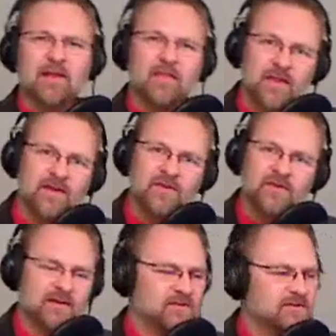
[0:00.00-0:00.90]
This
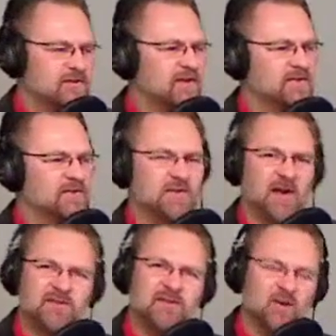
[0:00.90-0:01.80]
is just
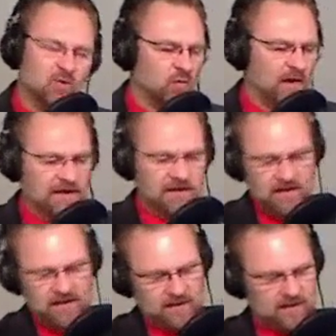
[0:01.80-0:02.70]
such a great
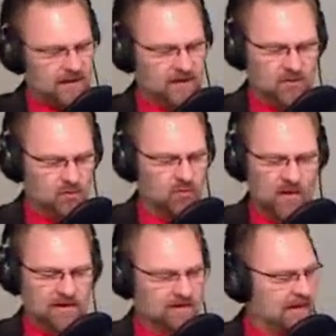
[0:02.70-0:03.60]

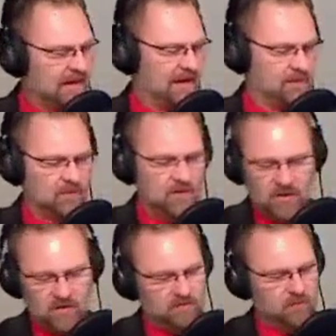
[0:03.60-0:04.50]
game
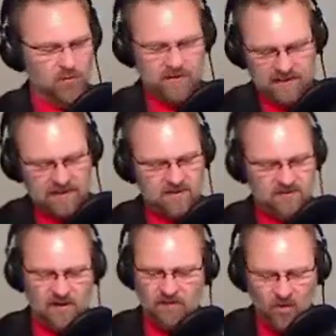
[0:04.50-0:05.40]
for
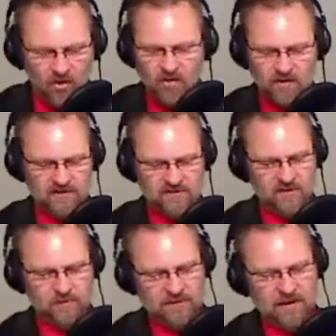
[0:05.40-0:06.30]
kids of all ages.
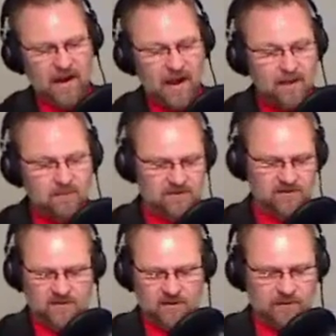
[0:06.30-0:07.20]
I mean, I'm going to
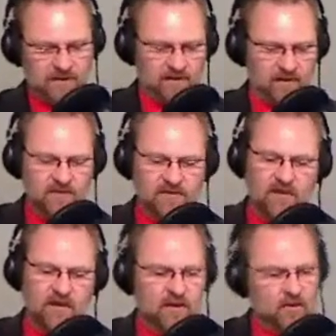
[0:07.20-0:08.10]
start playing this
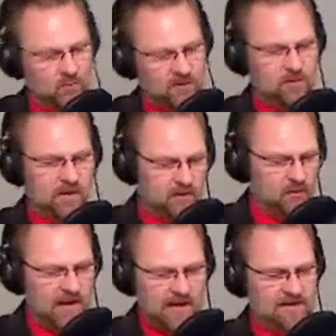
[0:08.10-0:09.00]
with my
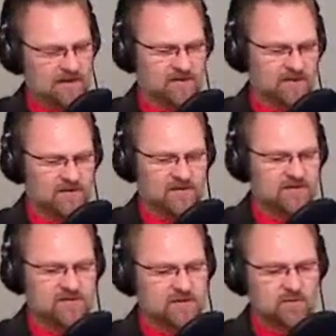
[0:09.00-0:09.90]
grandkids. This is
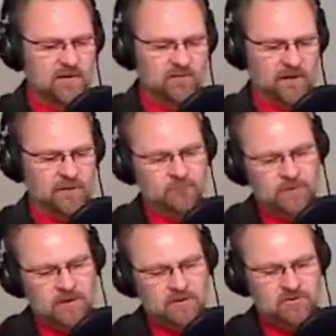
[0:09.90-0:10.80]
just terrific.
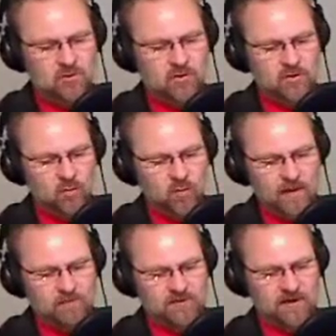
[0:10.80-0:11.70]
So her
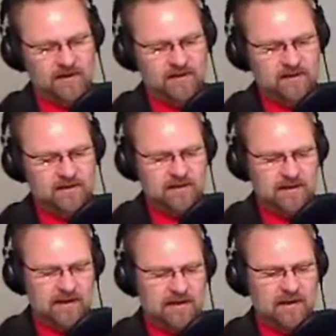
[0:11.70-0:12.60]
website,
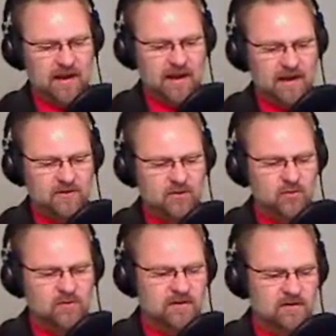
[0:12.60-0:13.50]
and you
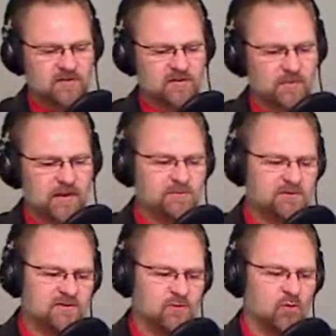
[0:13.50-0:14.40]
know, sometimes you
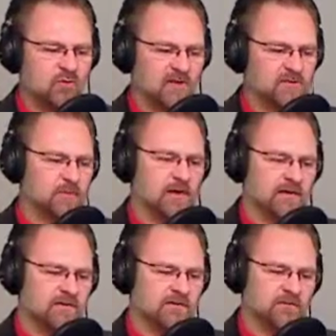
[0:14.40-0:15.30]
just go across a
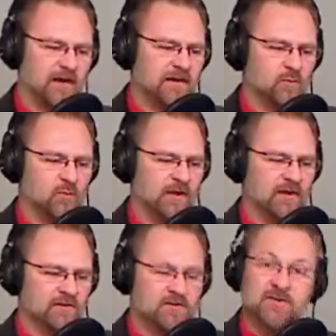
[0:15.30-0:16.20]
product, you find it,
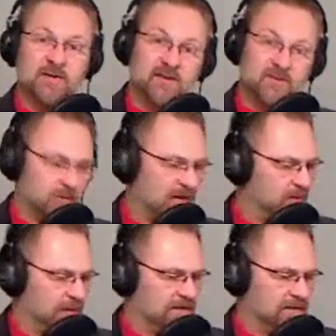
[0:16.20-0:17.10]
and it just takes your breath
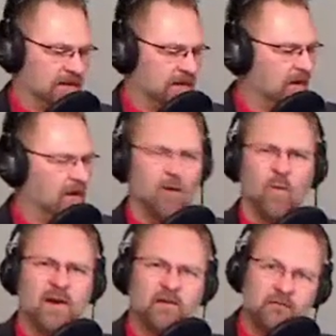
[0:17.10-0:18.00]
away, and you think,
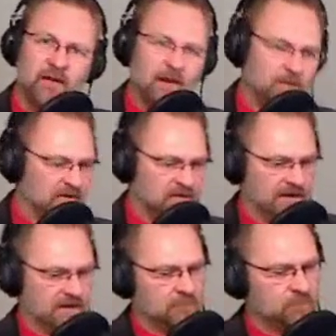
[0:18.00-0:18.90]
what a fabulous
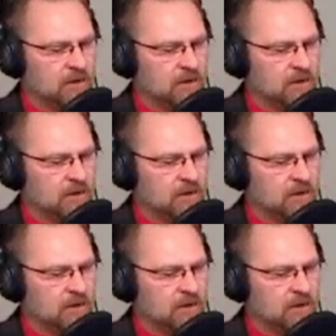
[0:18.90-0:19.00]
idea.